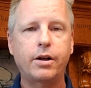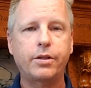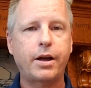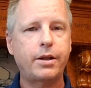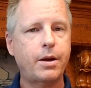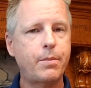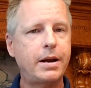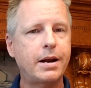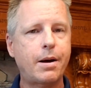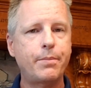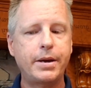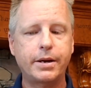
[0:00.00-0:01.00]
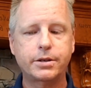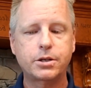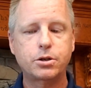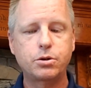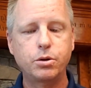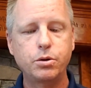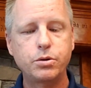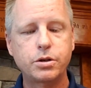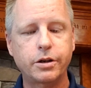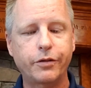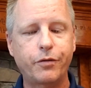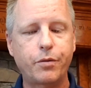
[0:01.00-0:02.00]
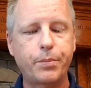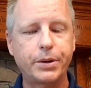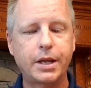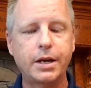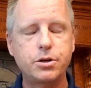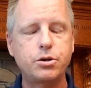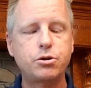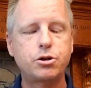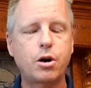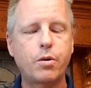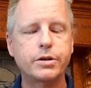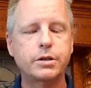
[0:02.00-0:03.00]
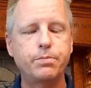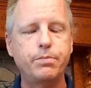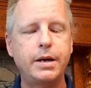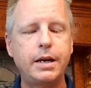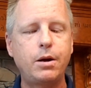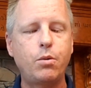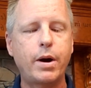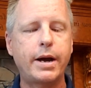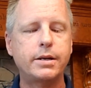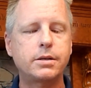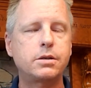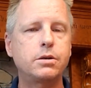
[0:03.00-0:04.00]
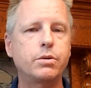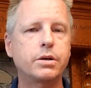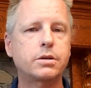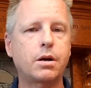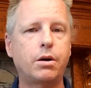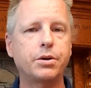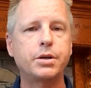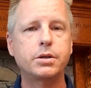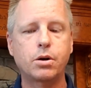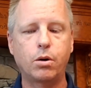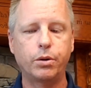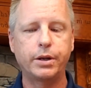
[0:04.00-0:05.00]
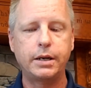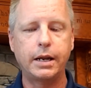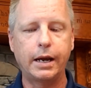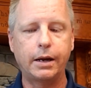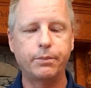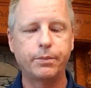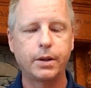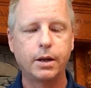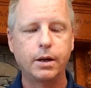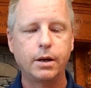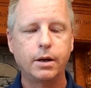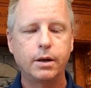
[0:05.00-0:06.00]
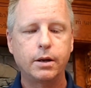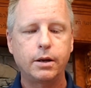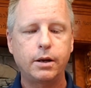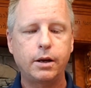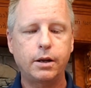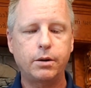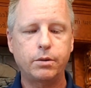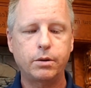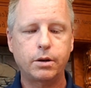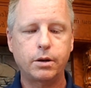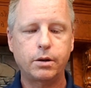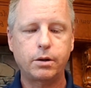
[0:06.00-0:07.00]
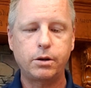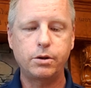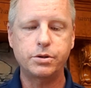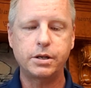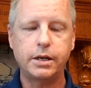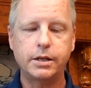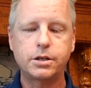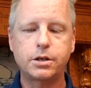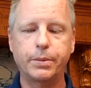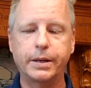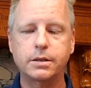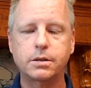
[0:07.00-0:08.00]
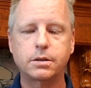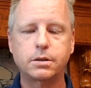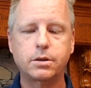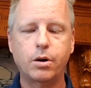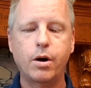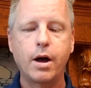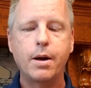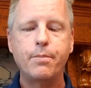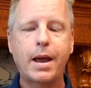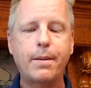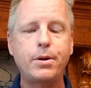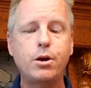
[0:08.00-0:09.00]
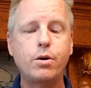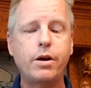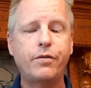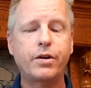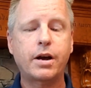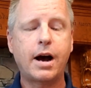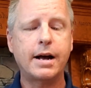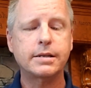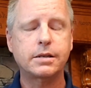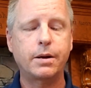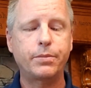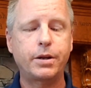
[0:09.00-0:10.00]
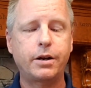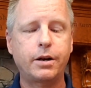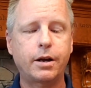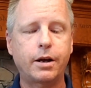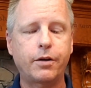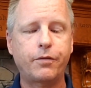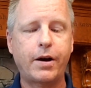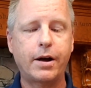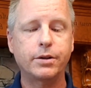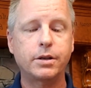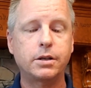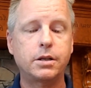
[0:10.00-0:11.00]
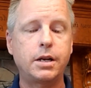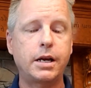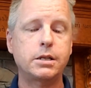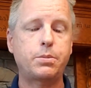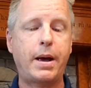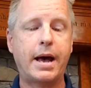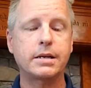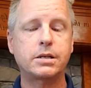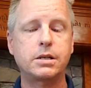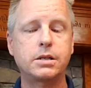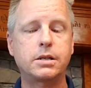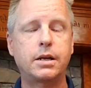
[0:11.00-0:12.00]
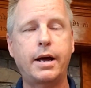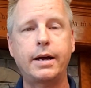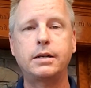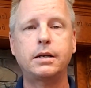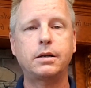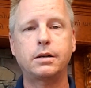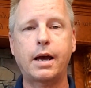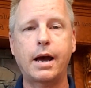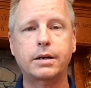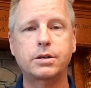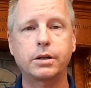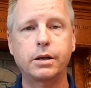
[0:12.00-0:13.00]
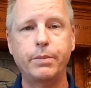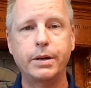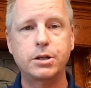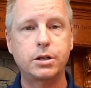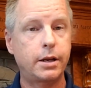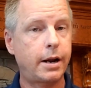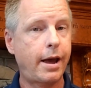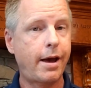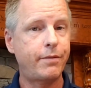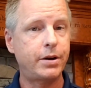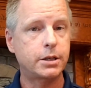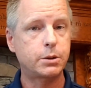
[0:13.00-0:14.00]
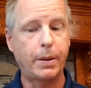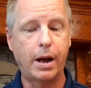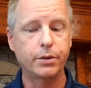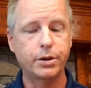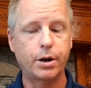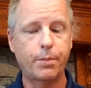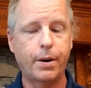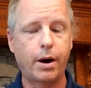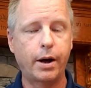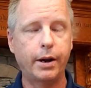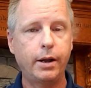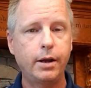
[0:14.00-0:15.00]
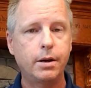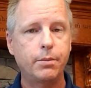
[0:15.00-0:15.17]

they may not be exclusive, but they do show us many ways to exalt his holy name in using instruments. So maybe you even caught something found in today's passages that I didn't actually mention, that I haven't expounded upon.